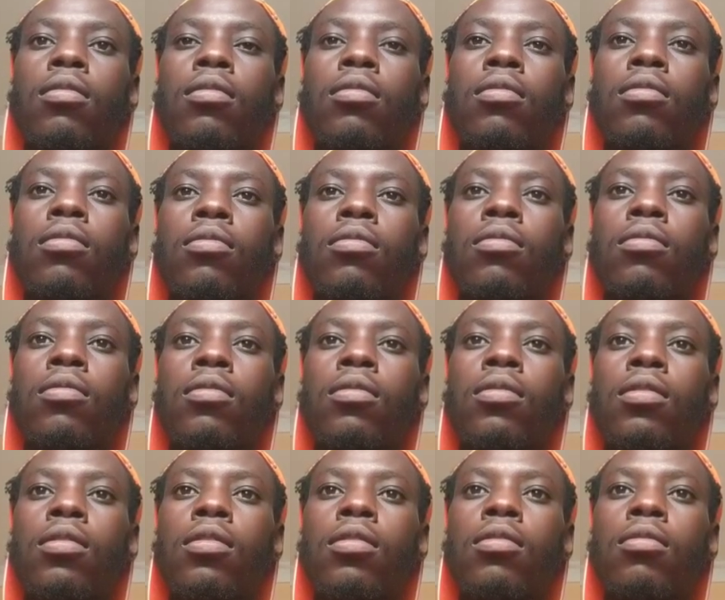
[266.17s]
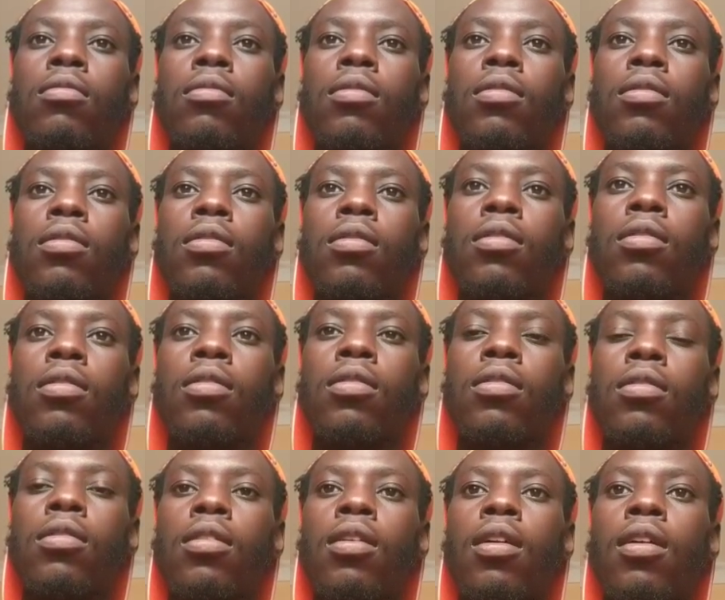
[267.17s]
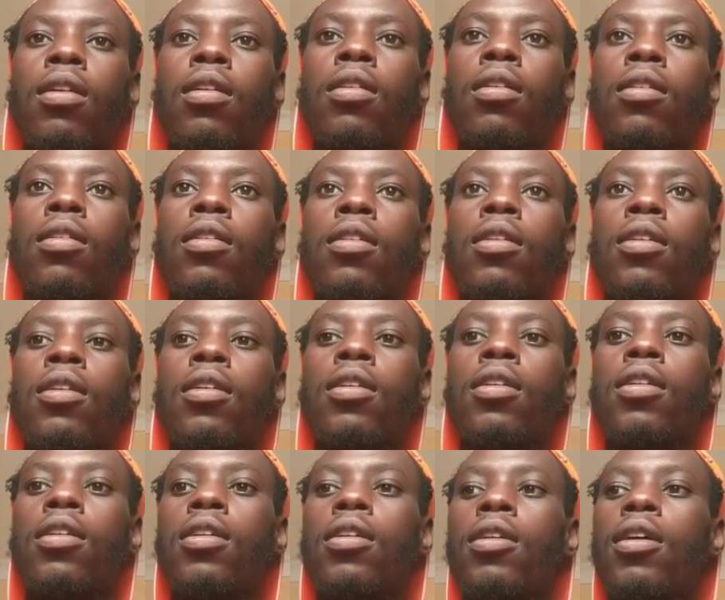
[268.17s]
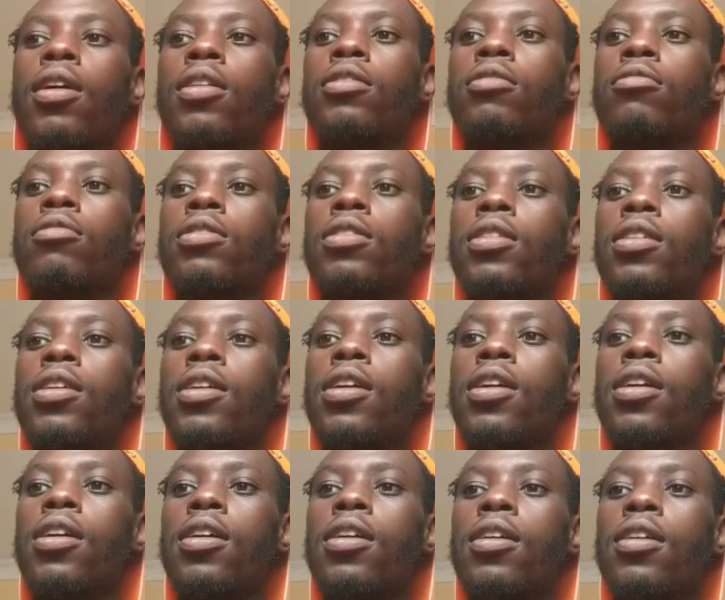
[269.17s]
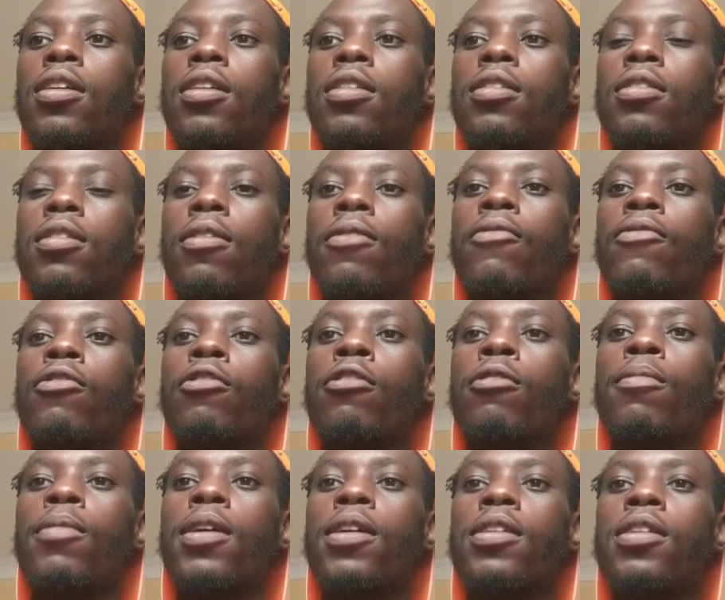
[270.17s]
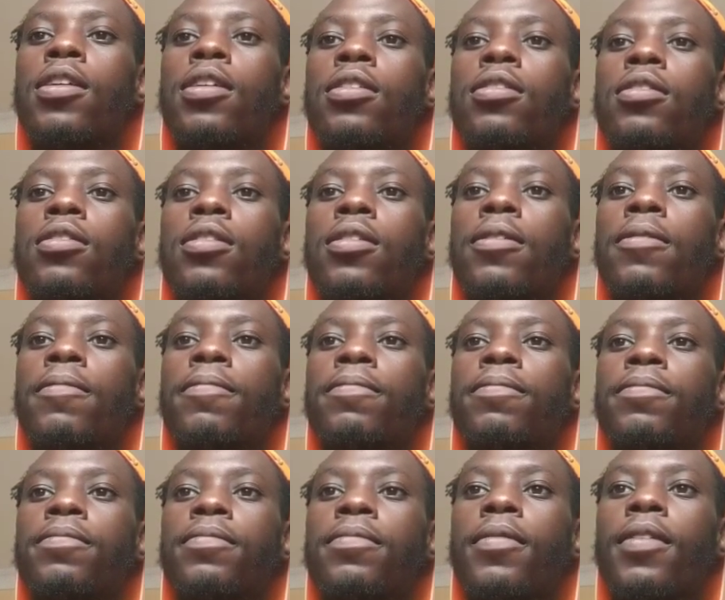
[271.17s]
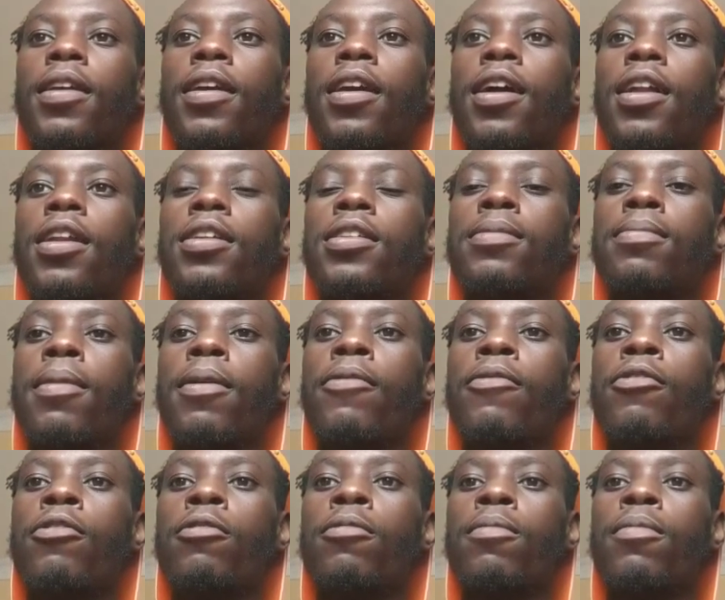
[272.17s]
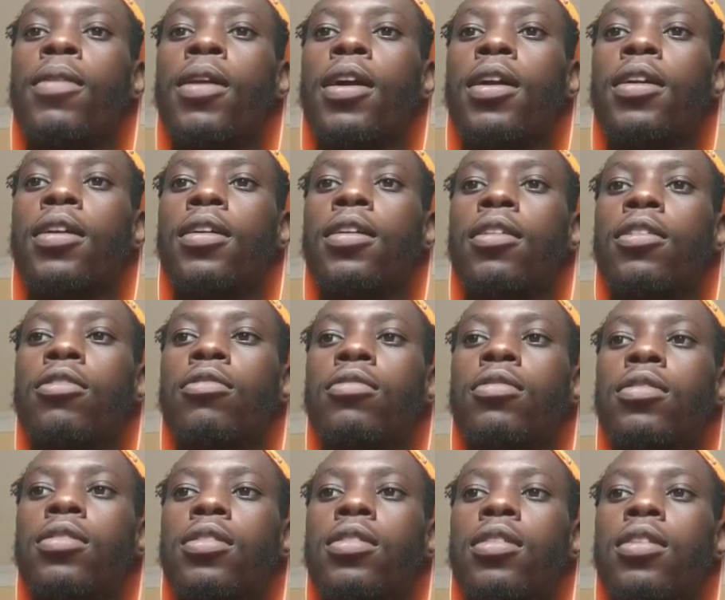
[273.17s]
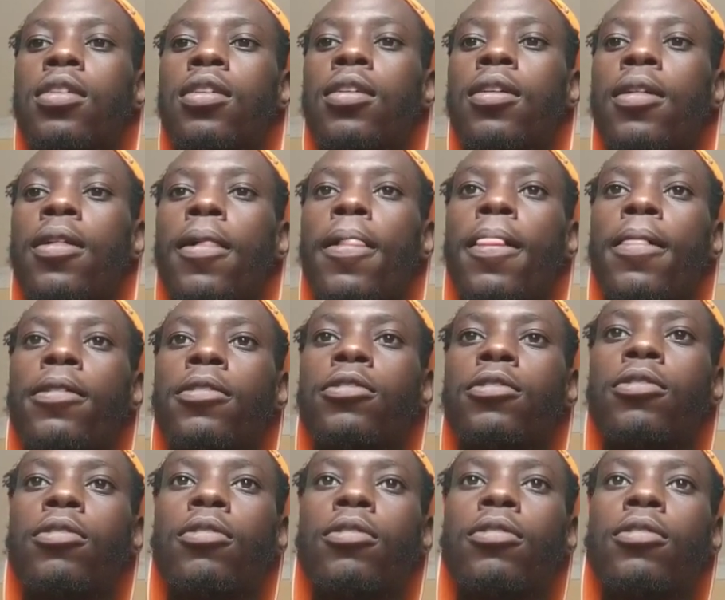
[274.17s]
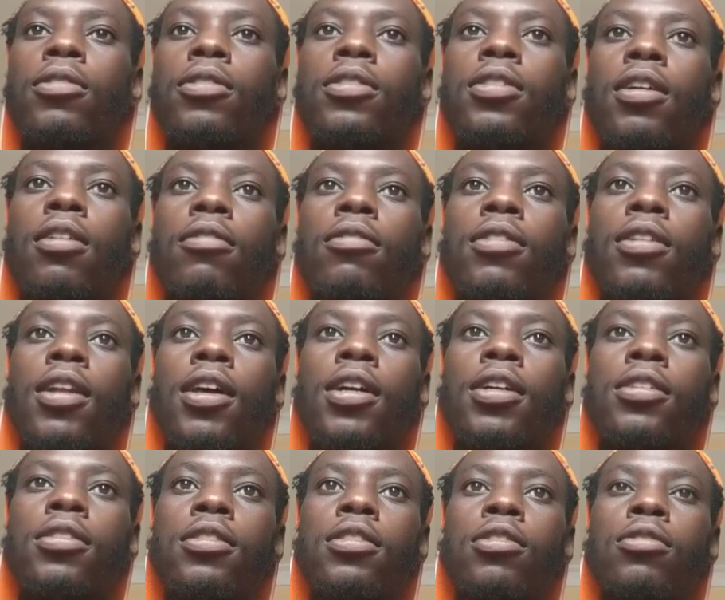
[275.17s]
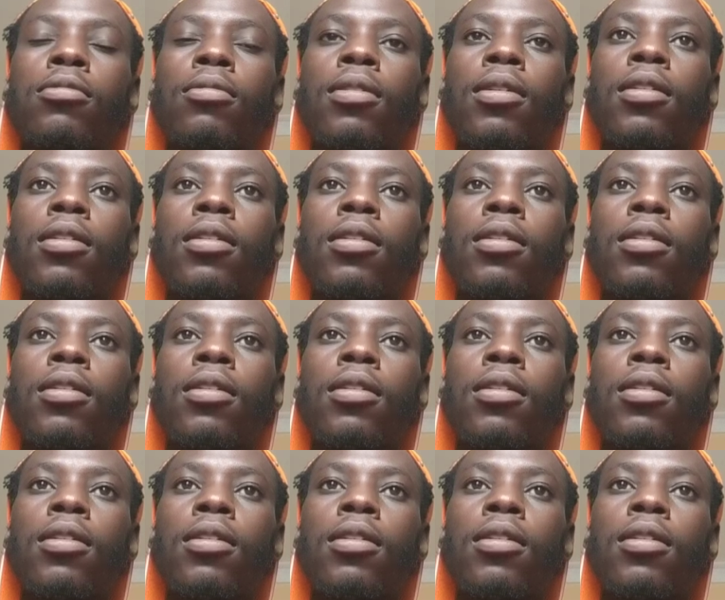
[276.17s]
doing this one, then, yeah. As you see here, some volume I just arrange my volume like you see, so it sound like this one.